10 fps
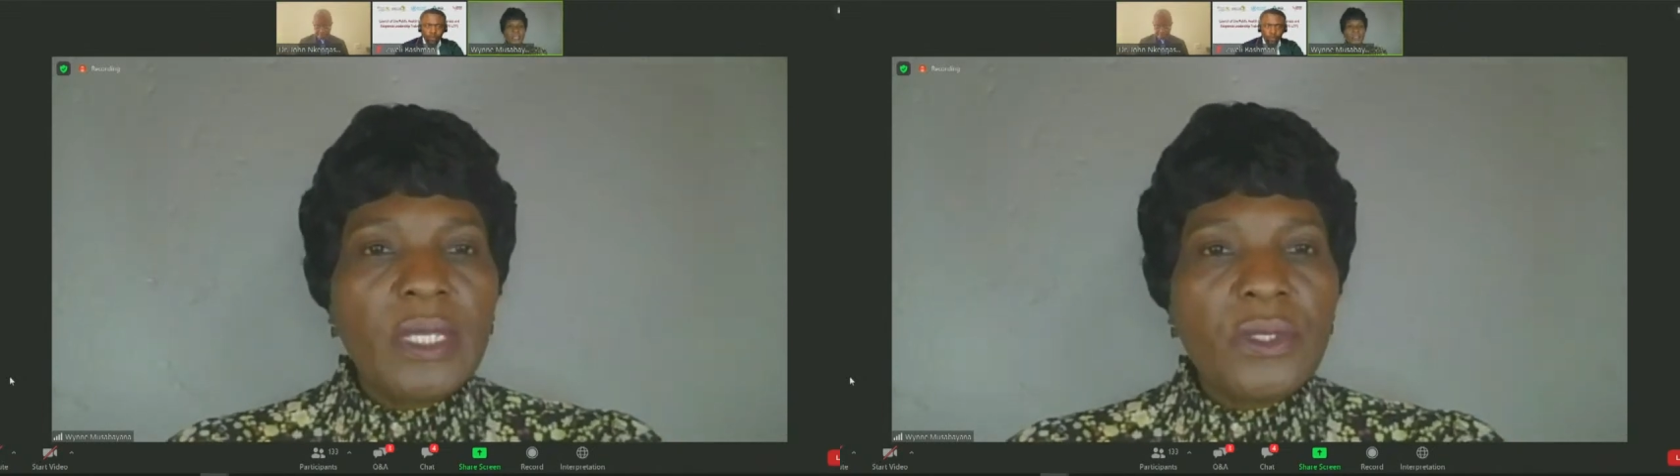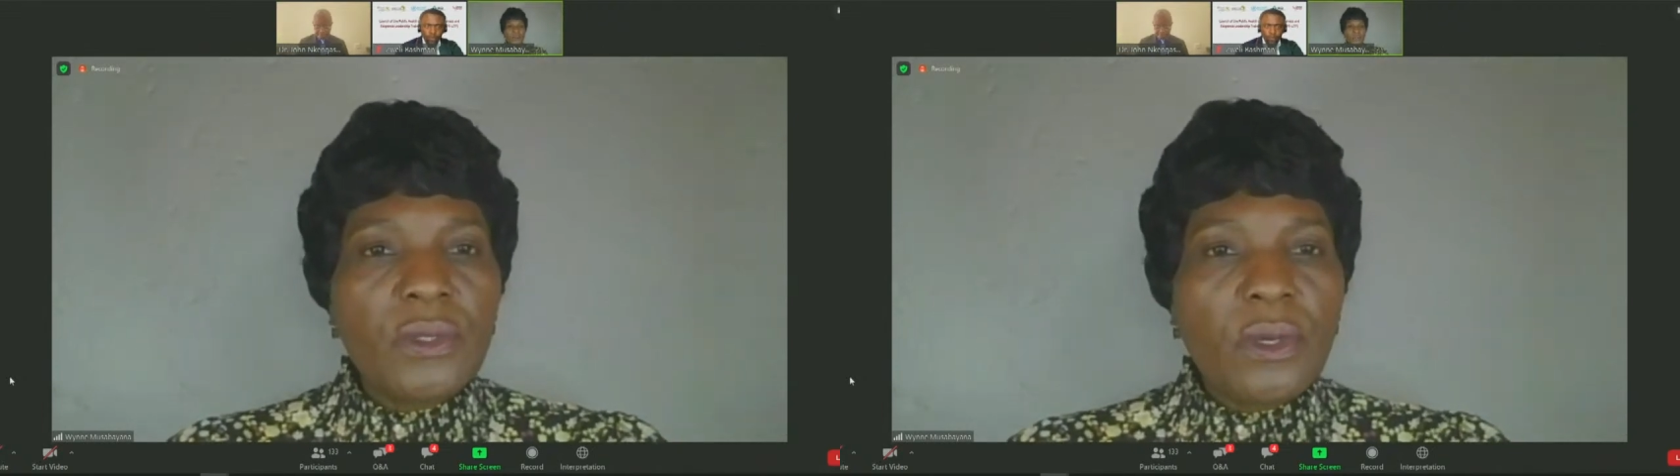
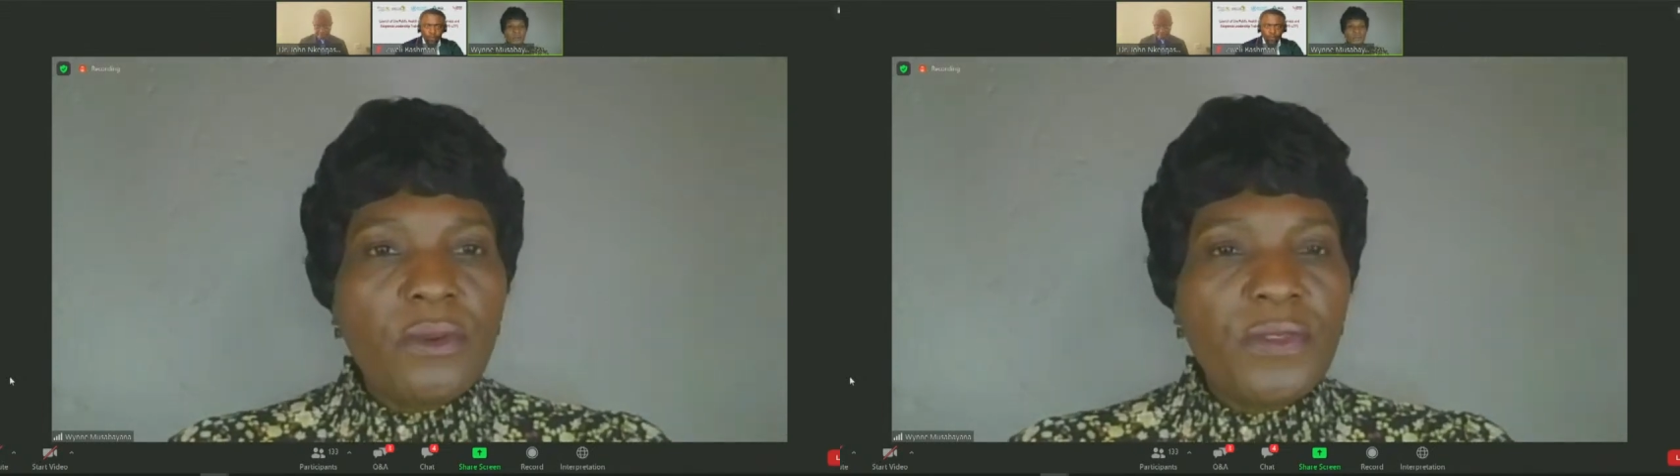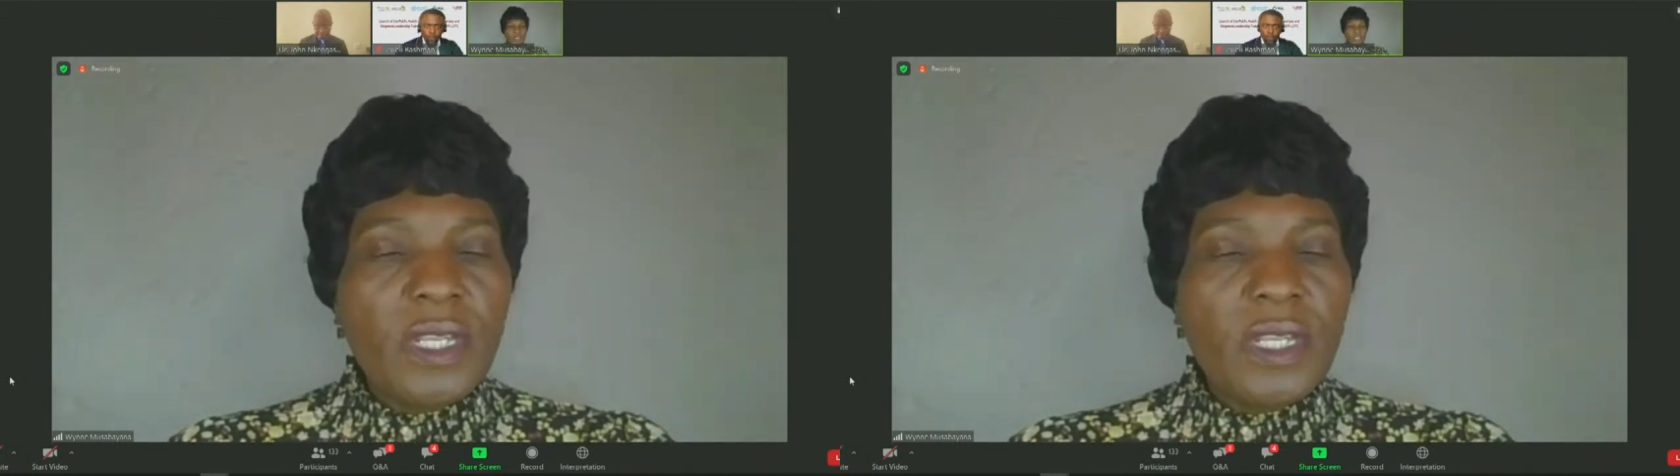So
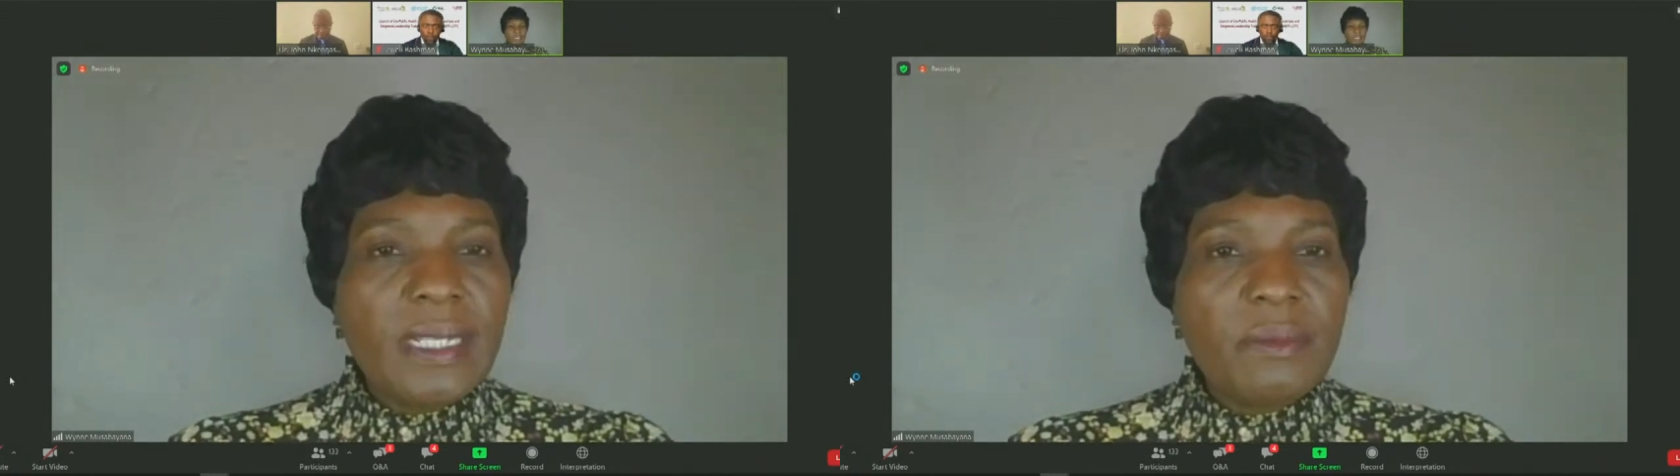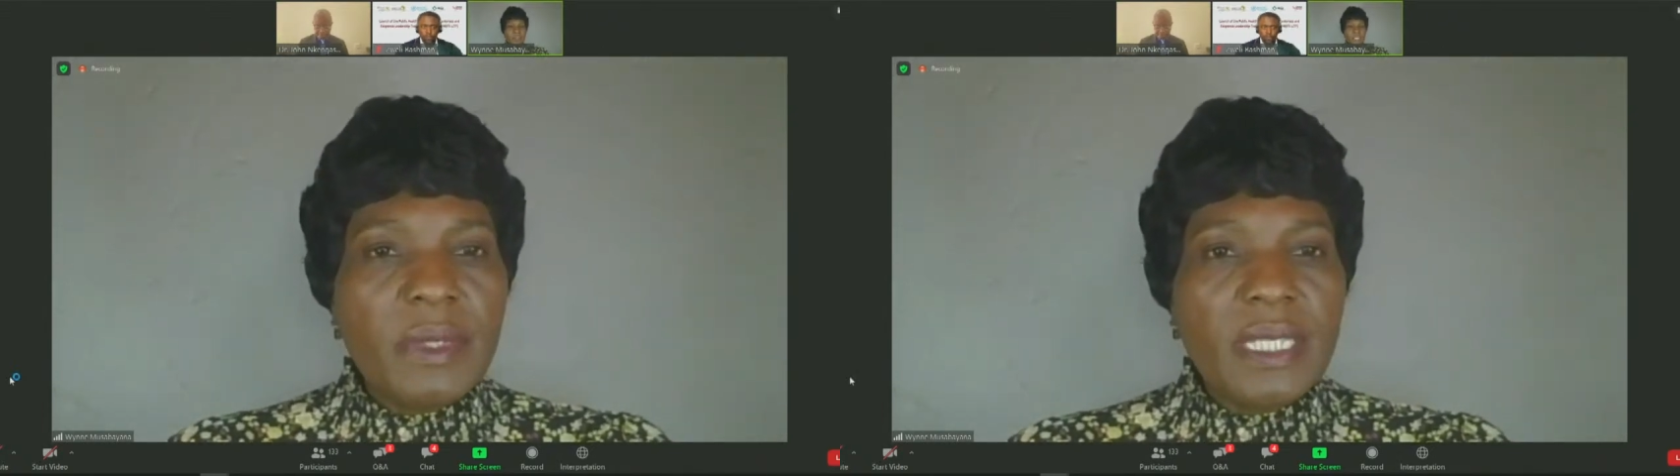first, let me